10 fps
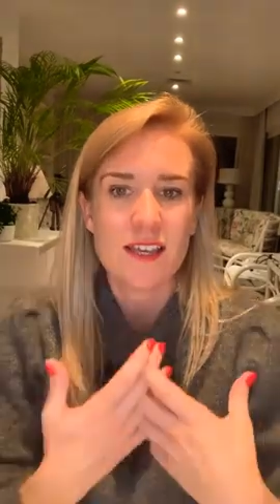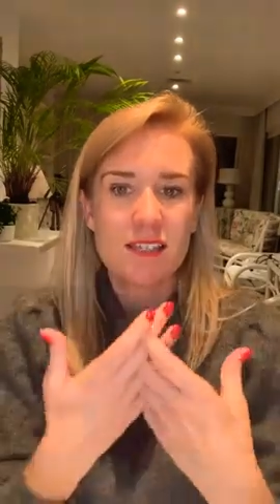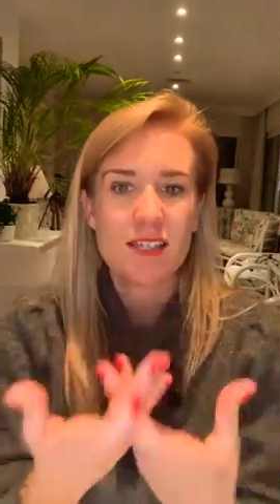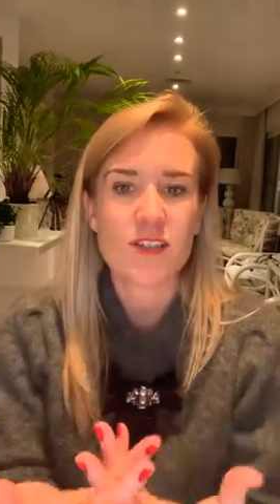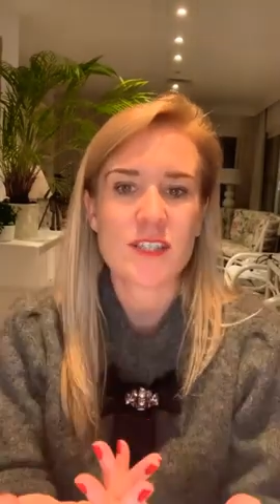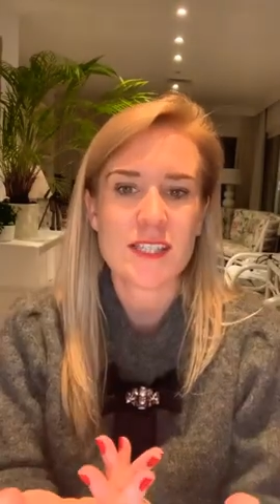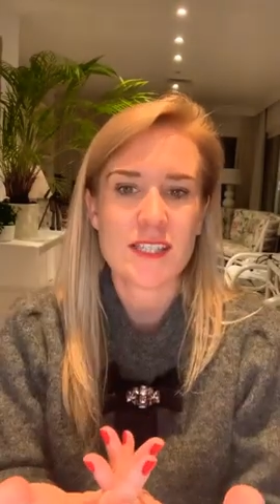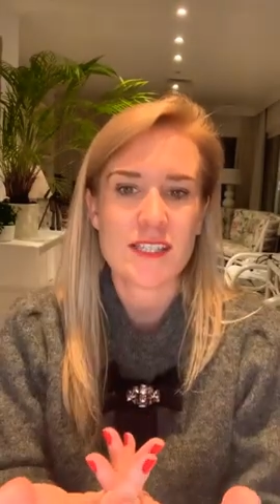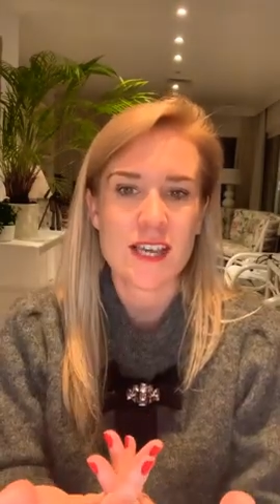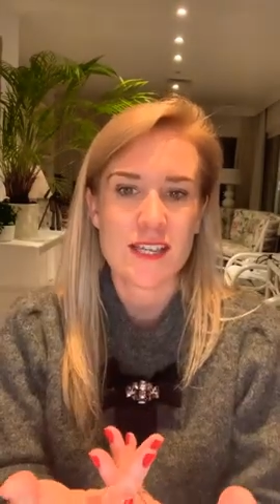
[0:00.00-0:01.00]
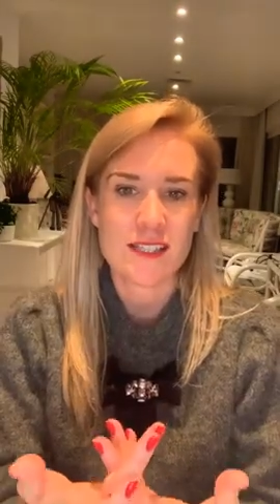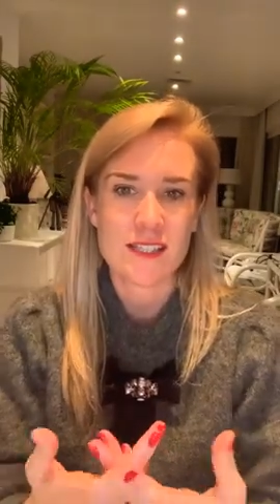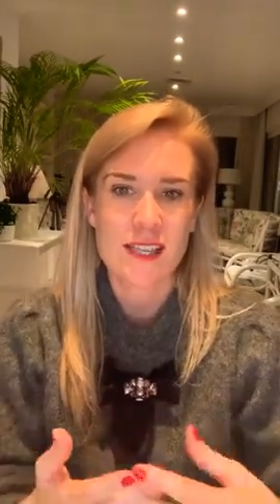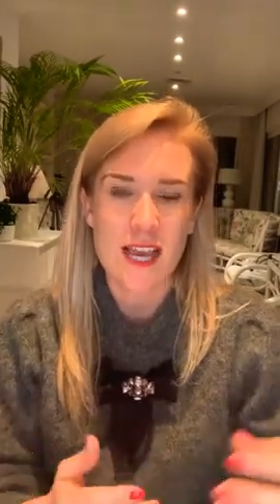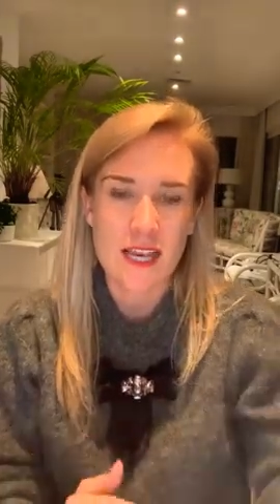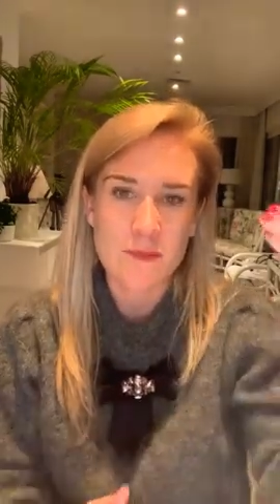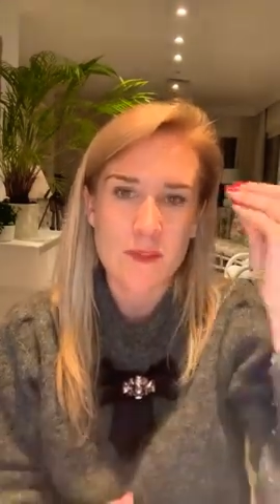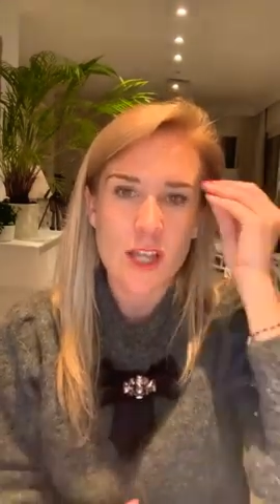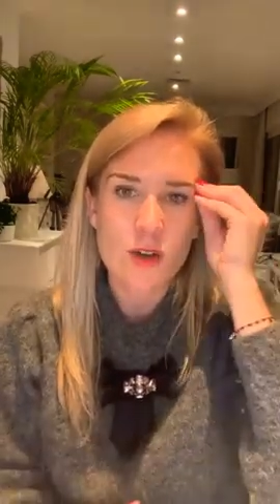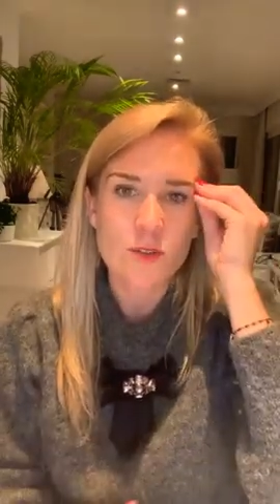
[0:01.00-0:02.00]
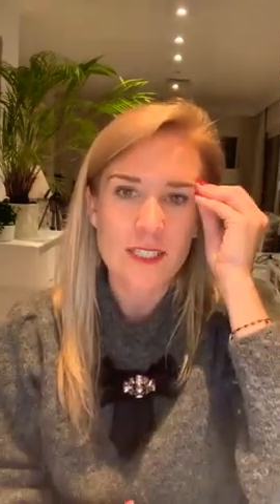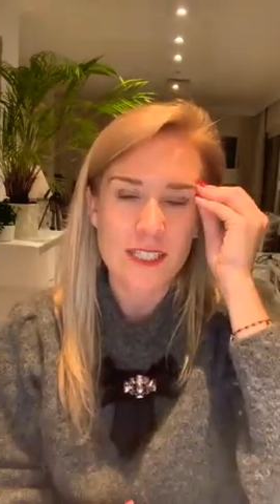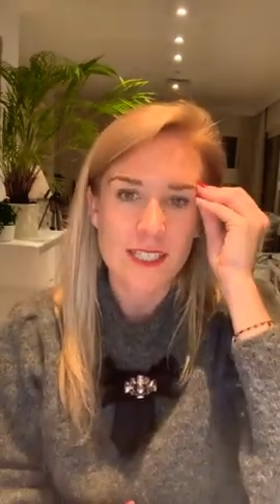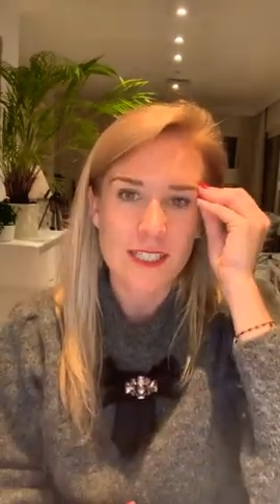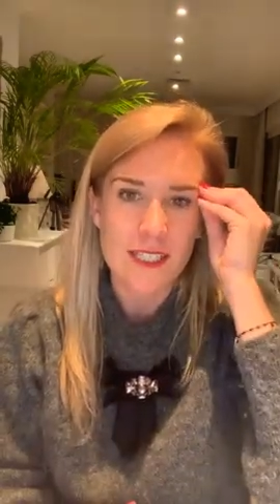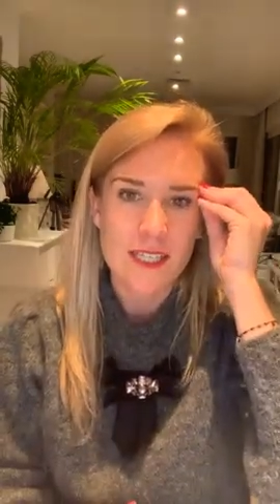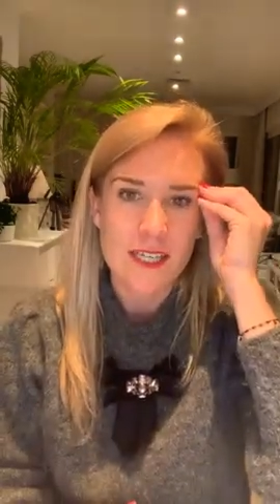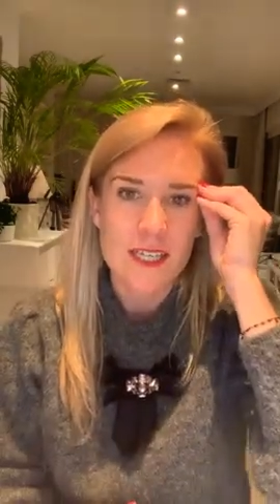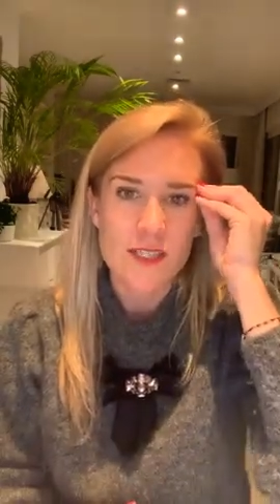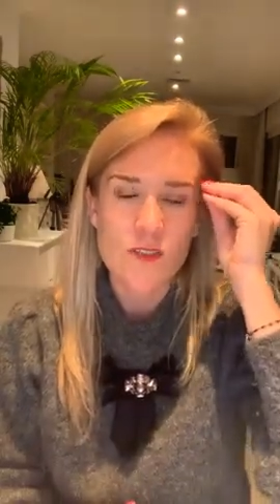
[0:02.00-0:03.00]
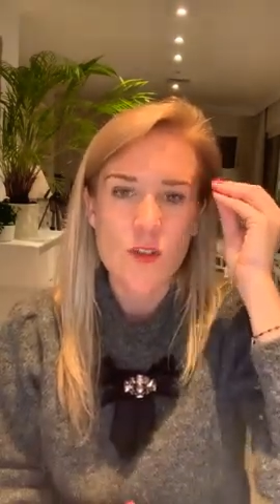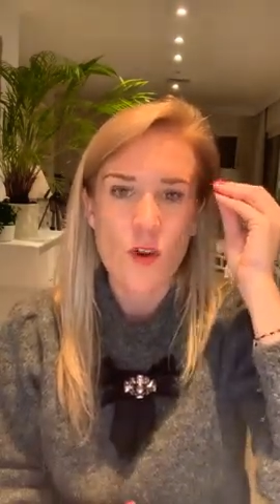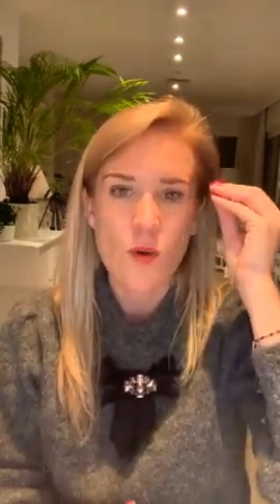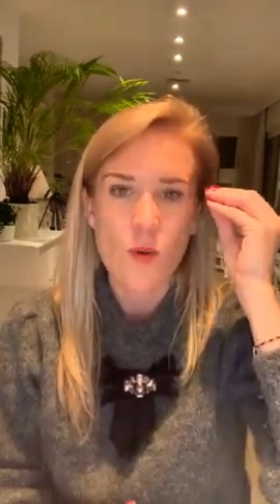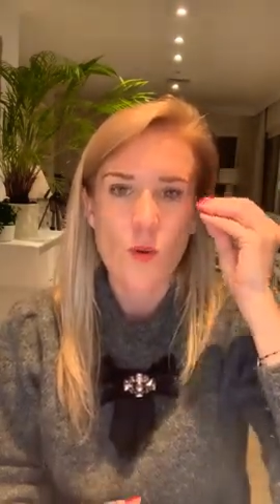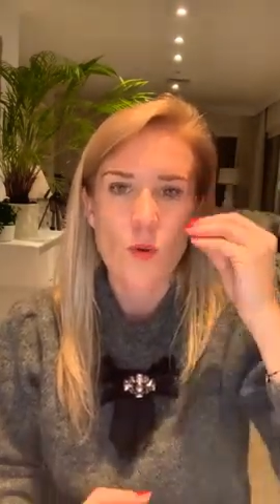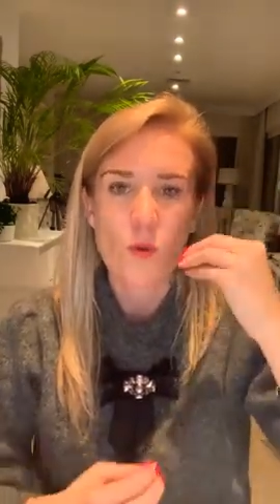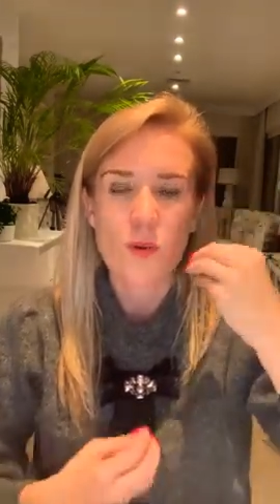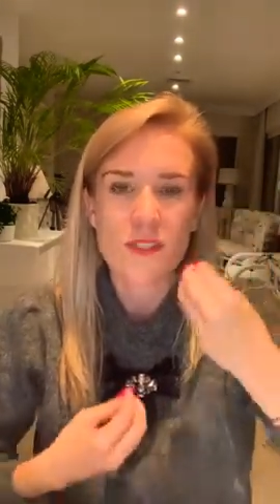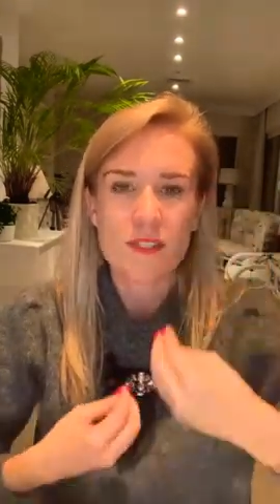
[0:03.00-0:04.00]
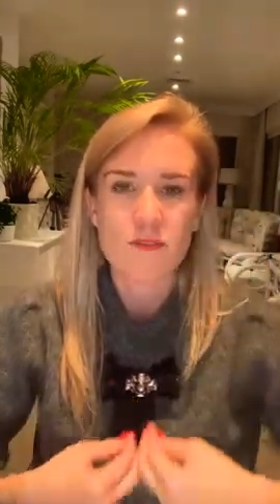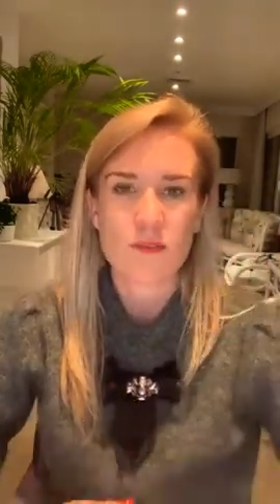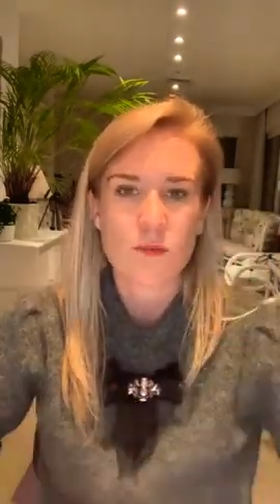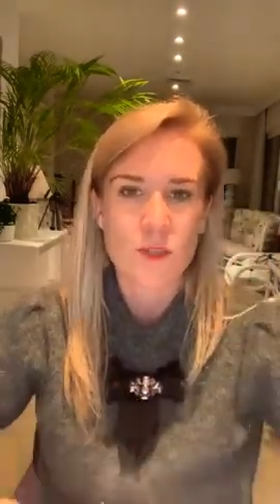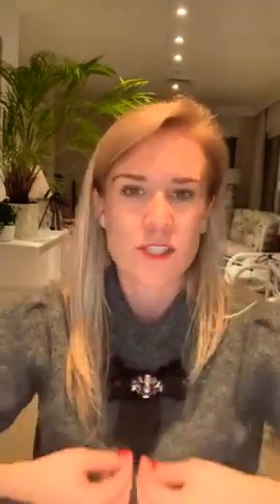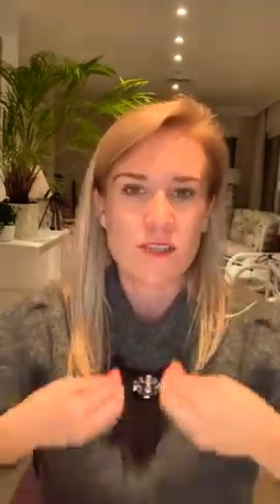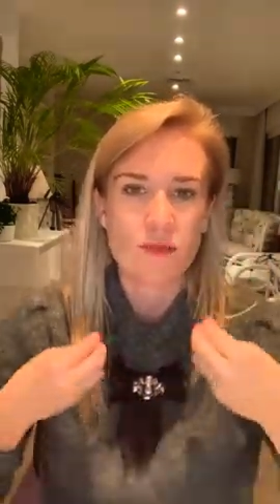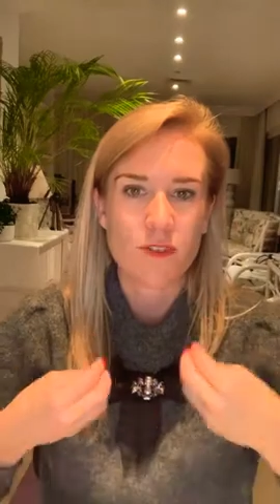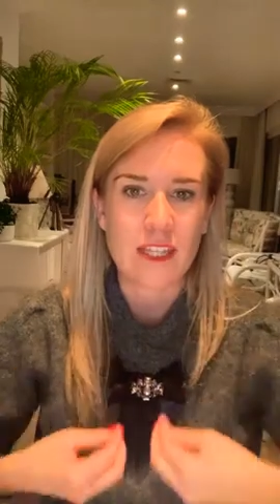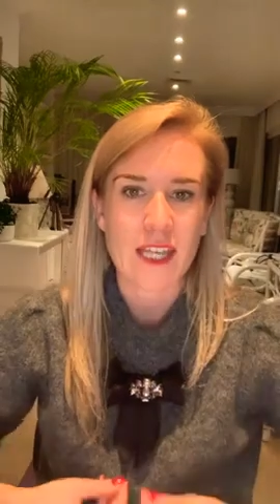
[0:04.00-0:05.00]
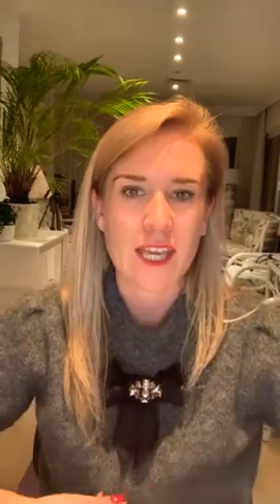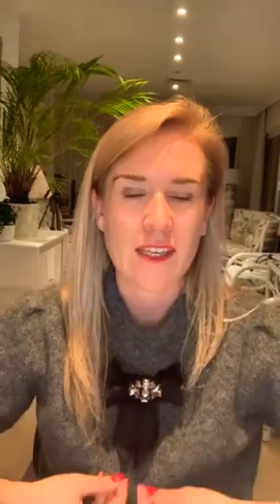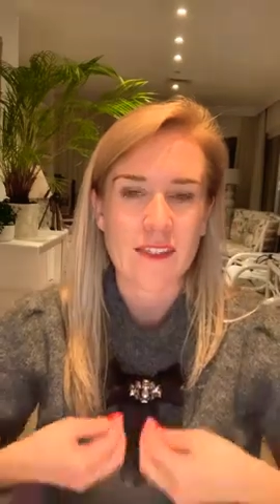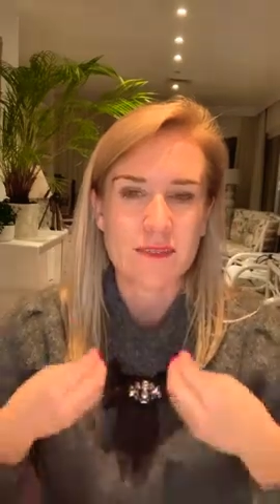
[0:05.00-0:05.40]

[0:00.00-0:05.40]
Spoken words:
Seriously says, I'm lonely. So what's the feeling?